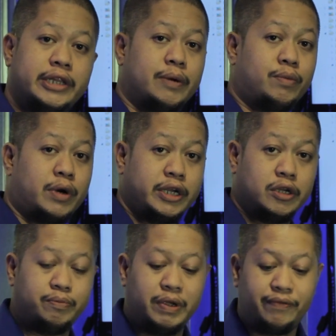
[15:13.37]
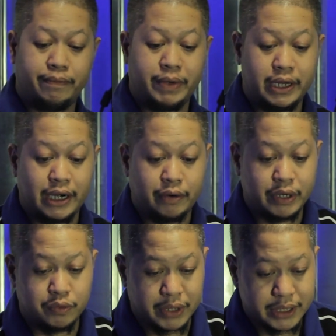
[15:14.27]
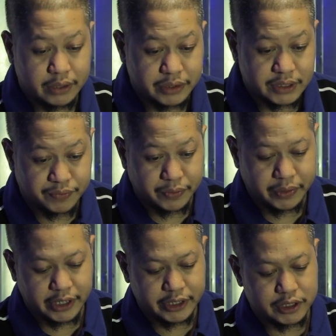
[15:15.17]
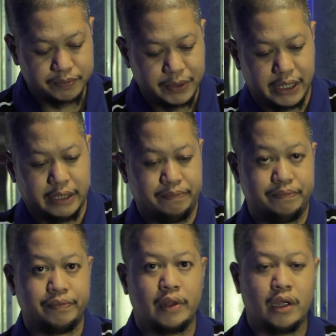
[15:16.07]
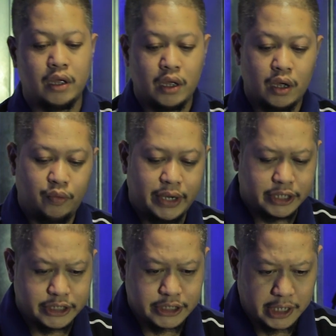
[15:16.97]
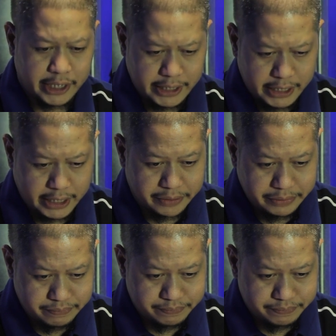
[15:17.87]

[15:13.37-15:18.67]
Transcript: the more you'll be familiar with what those folders mean. When you're starting out,